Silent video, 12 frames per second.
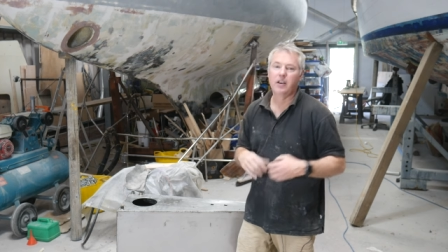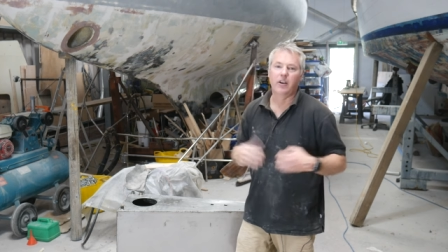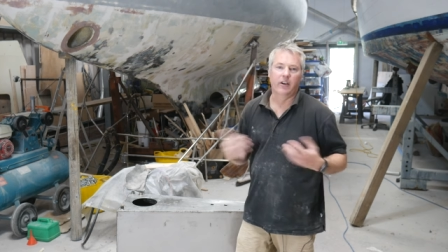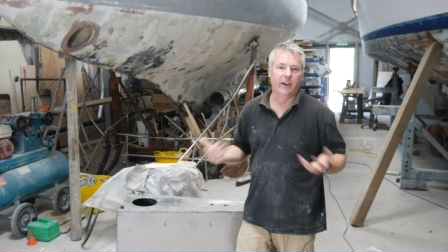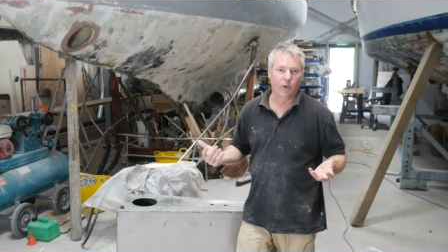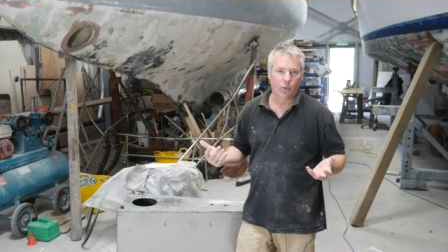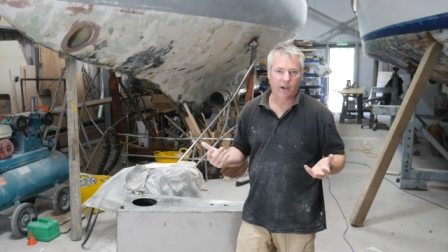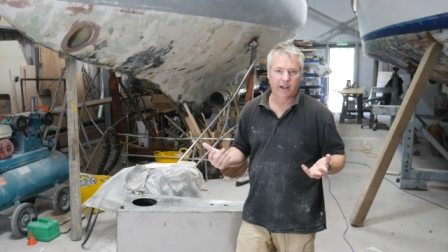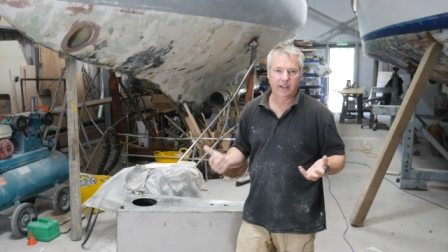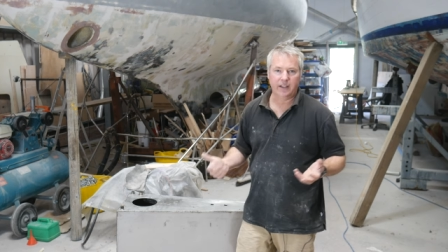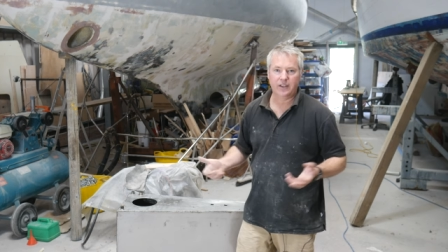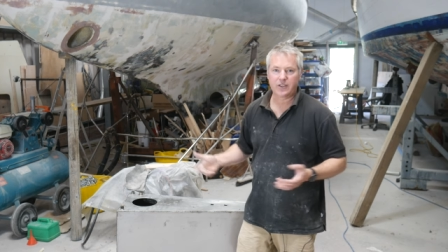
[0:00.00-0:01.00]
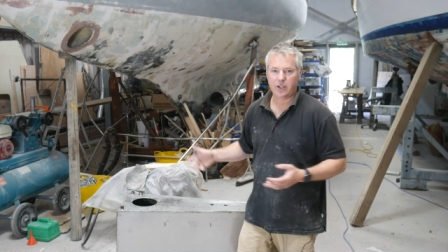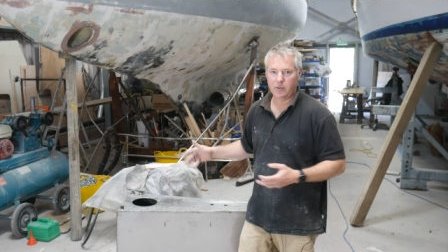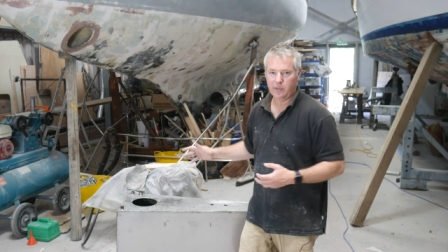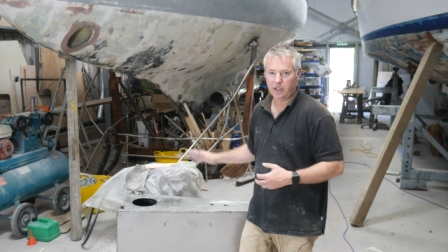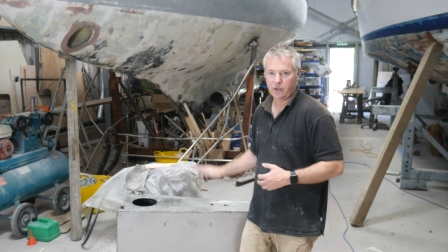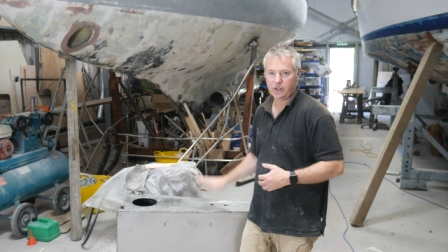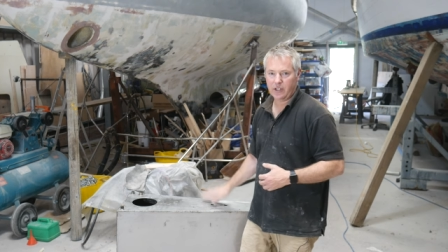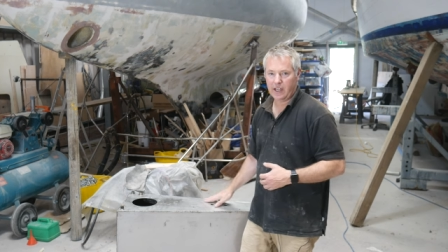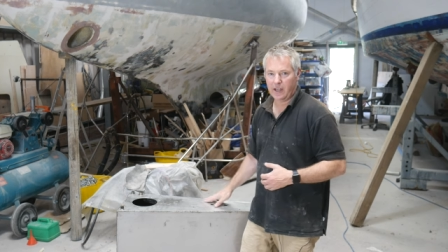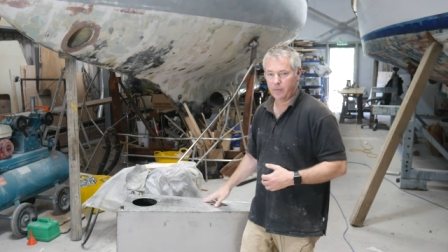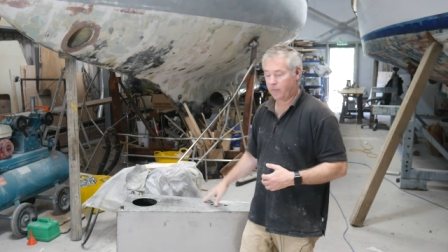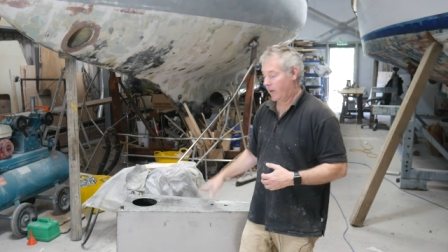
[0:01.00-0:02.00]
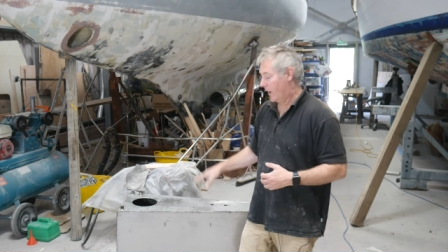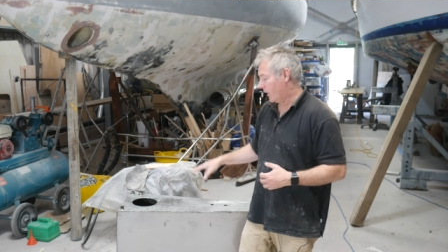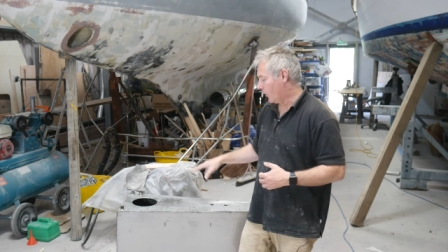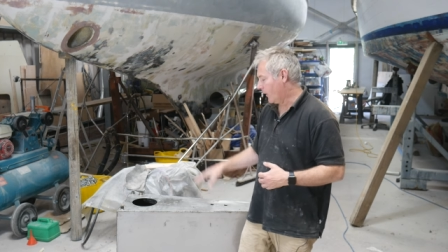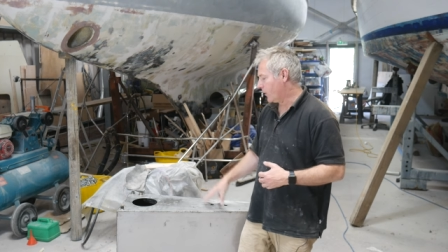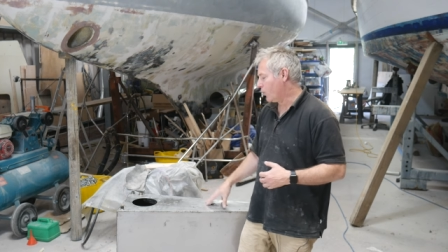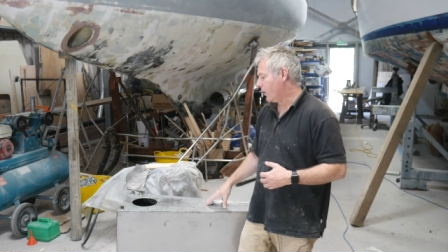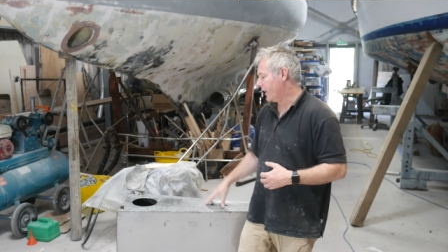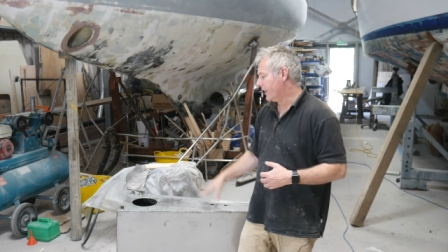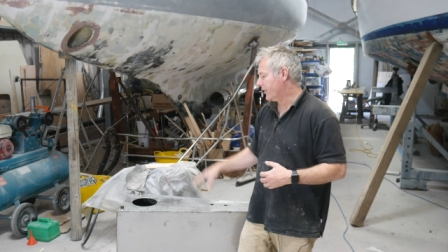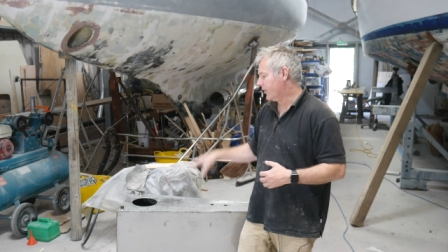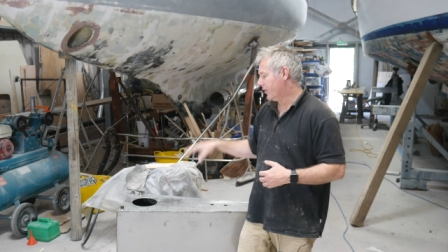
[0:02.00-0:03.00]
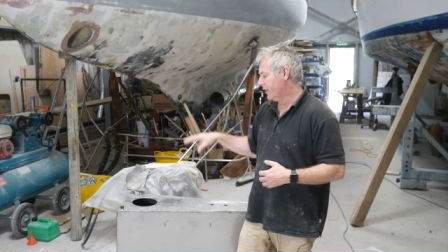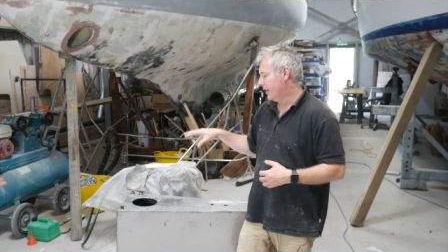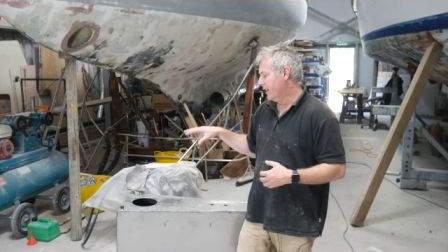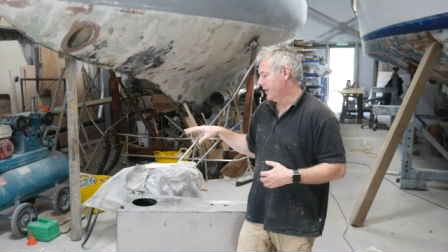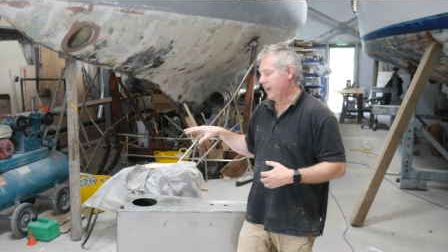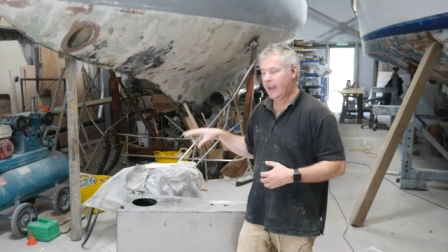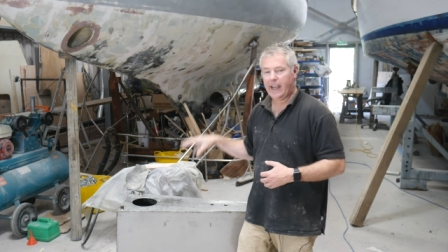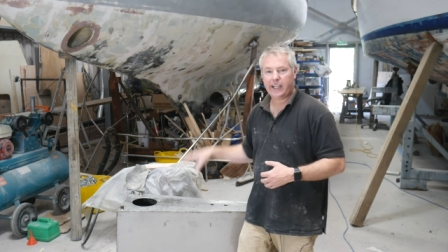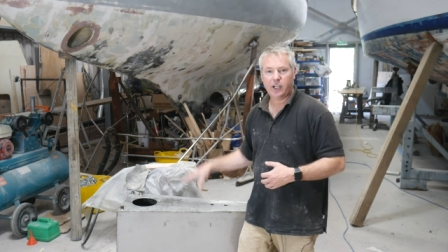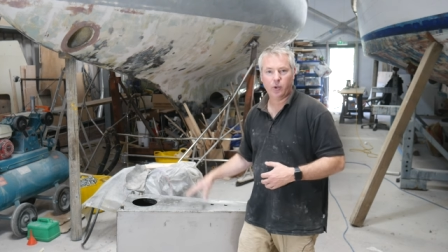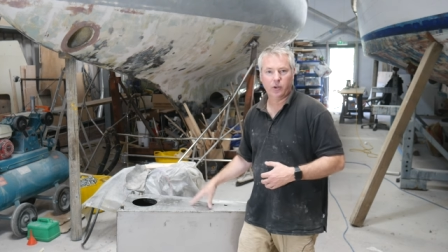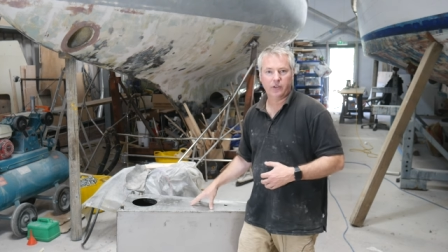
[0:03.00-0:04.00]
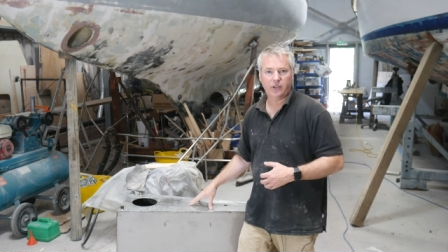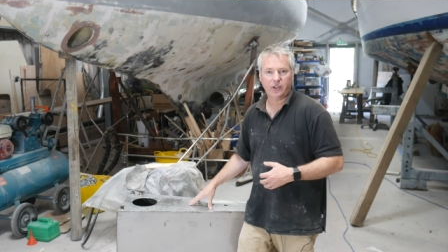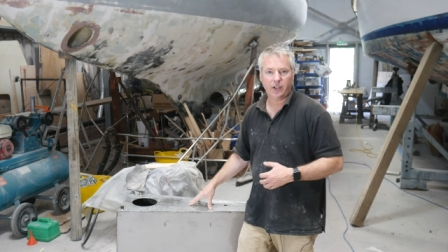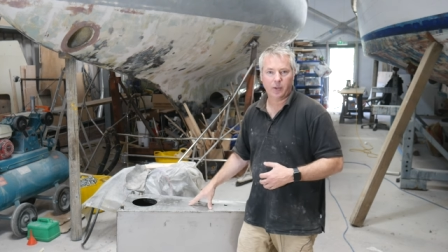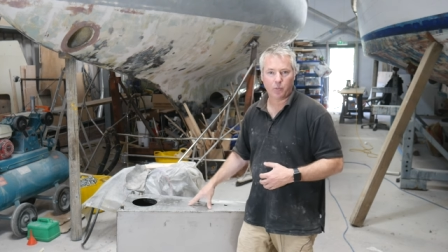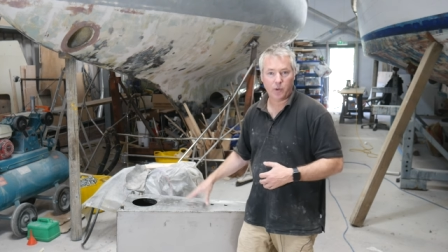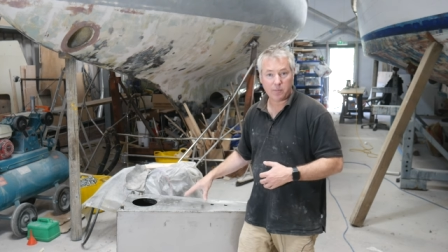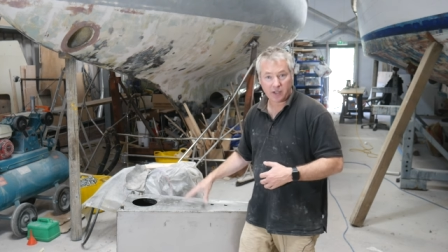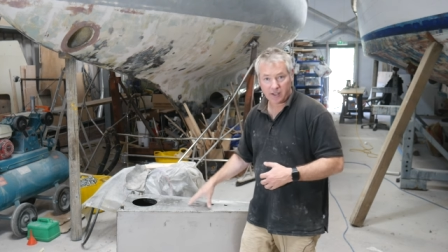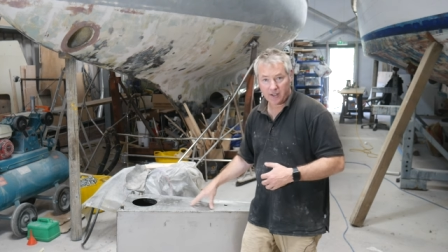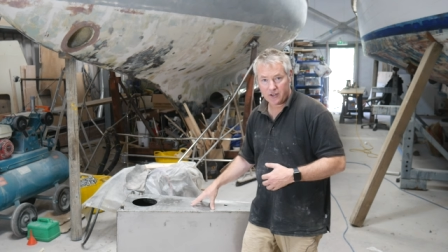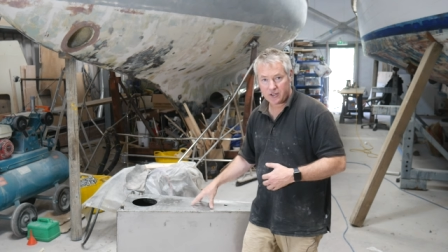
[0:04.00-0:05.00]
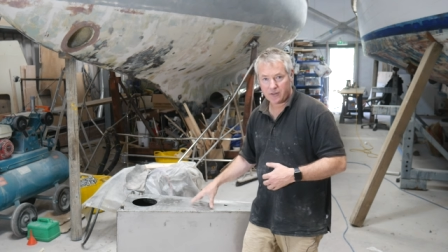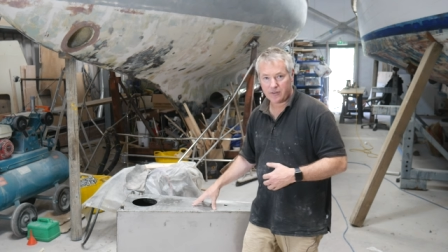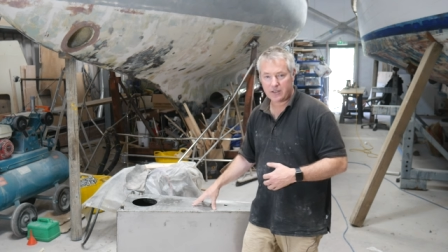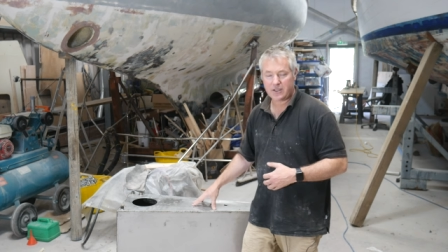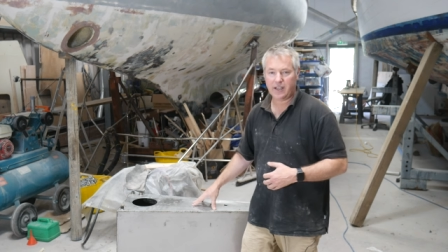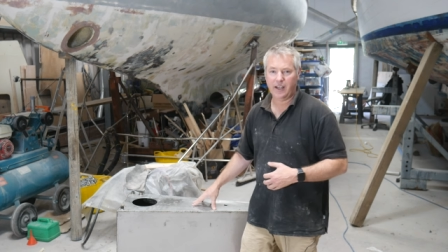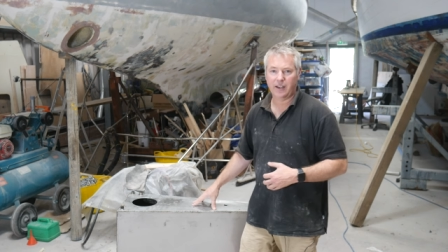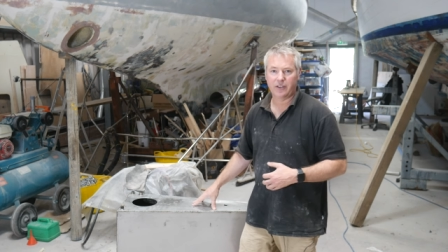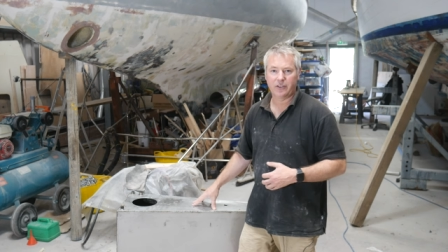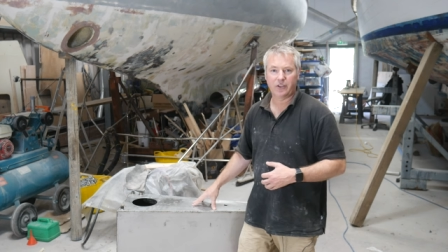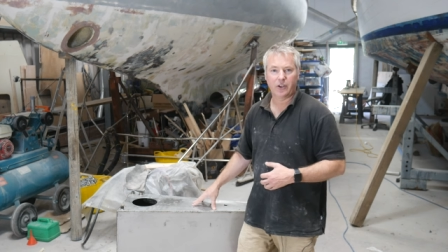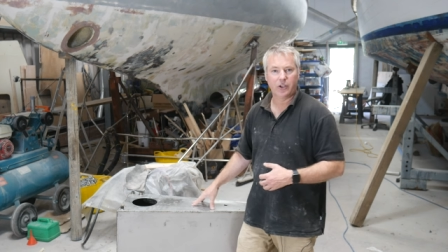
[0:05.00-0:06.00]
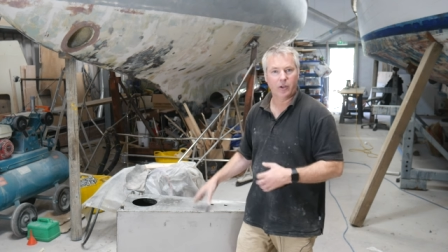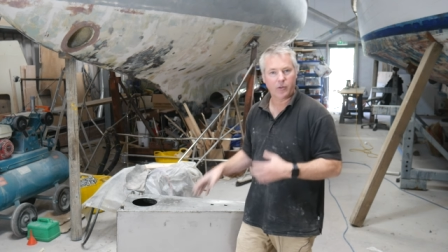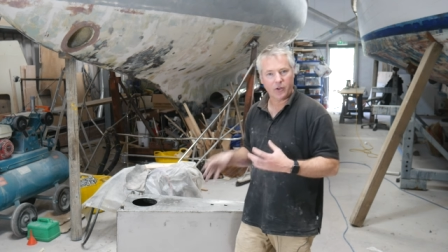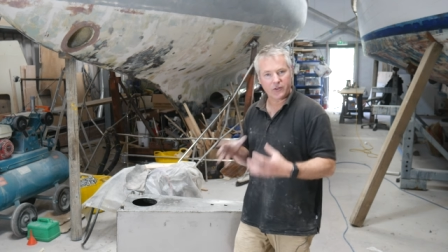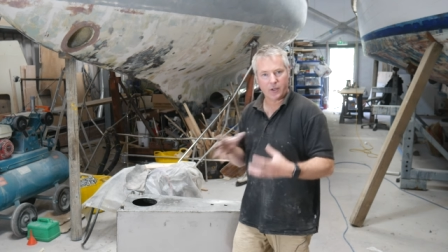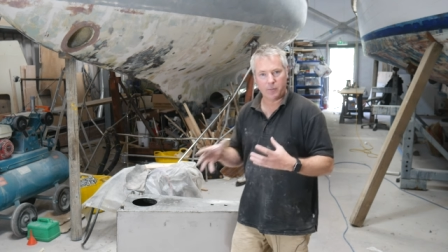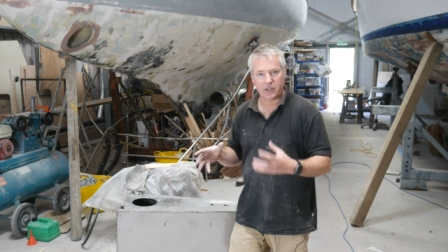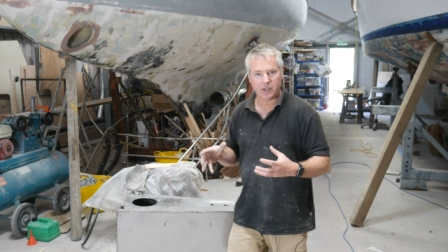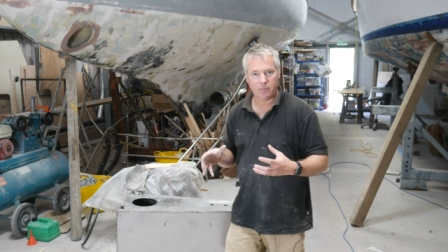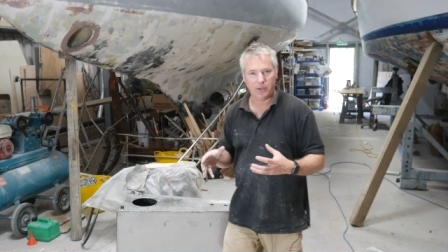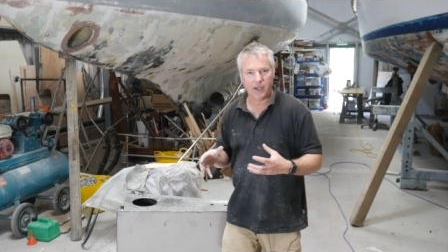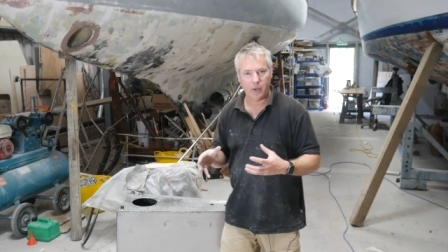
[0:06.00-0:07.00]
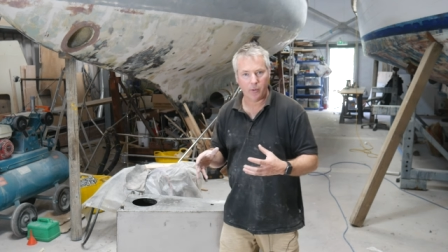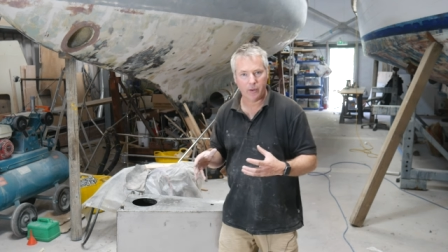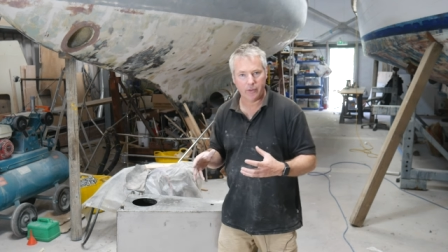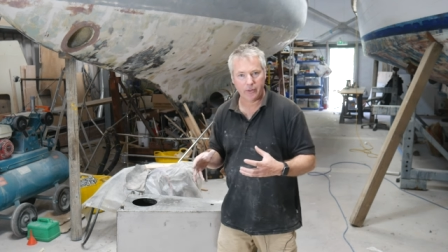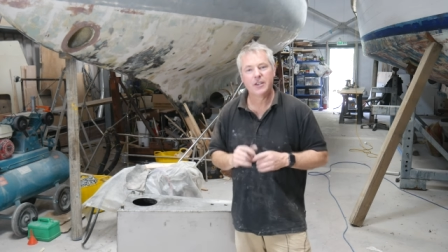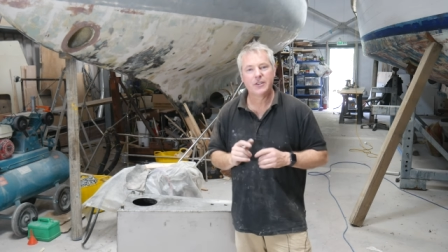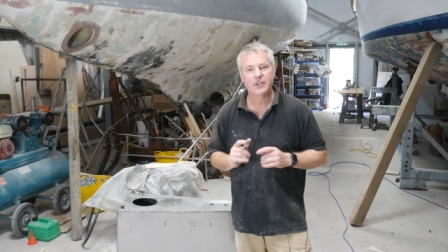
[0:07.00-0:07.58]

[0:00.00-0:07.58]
either way, it's going to be good to have a lightweight, accurate um, replication of this tank so that I've got something to play with.